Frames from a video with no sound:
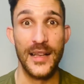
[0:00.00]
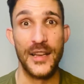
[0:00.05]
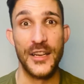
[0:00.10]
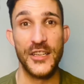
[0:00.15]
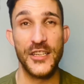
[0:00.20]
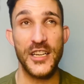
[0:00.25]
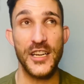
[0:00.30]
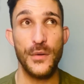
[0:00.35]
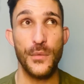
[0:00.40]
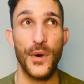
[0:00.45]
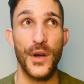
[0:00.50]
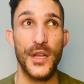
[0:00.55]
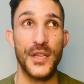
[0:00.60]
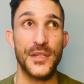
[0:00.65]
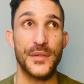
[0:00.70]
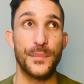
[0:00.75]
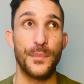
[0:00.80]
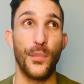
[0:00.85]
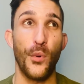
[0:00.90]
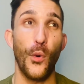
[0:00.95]
She
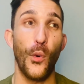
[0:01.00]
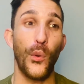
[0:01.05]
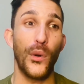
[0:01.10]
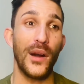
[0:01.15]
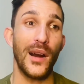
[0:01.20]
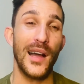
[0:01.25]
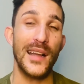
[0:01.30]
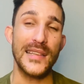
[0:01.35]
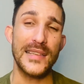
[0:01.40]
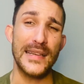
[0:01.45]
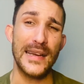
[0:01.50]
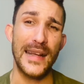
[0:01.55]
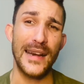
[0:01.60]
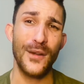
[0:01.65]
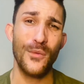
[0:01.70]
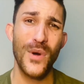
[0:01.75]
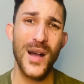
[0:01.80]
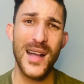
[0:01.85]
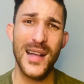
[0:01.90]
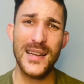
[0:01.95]
was born
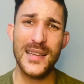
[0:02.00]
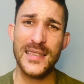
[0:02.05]
1981,